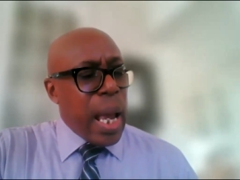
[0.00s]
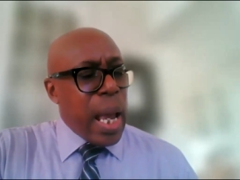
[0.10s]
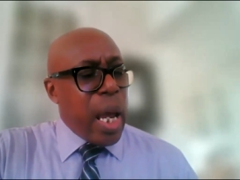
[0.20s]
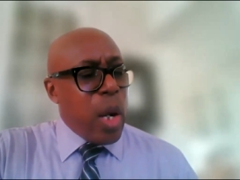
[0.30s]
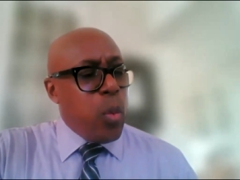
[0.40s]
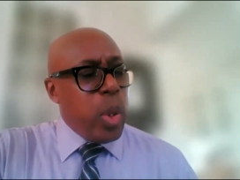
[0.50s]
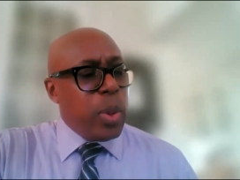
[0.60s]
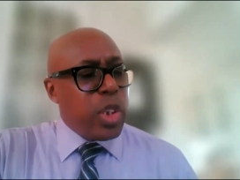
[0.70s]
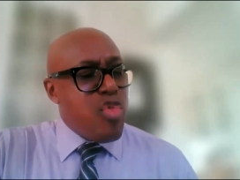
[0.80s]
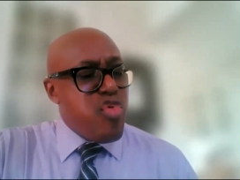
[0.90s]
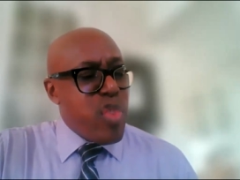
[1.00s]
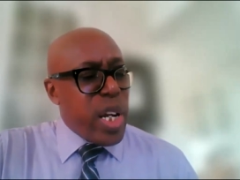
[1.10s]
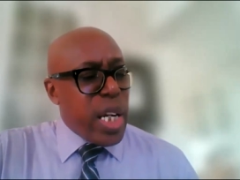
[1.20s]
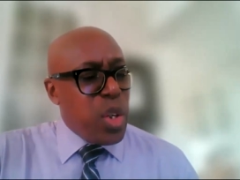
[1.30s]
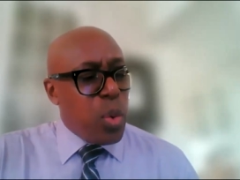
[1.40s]
and we will
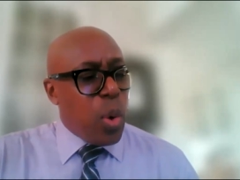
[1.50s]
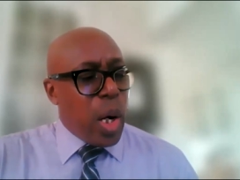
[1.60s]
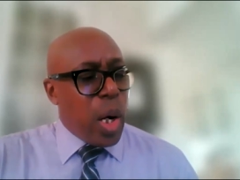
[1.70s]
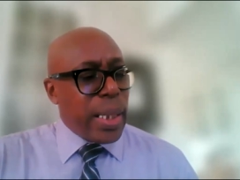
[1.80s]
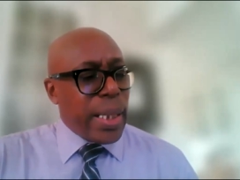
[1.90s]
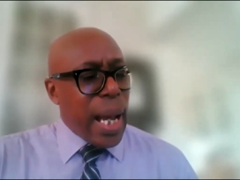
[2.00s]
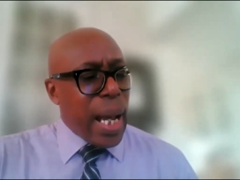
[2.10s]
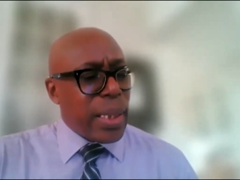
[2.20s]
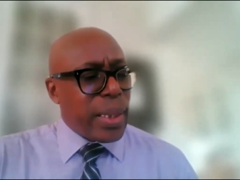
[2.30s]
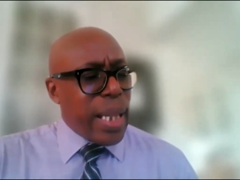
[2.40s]
train you on the task.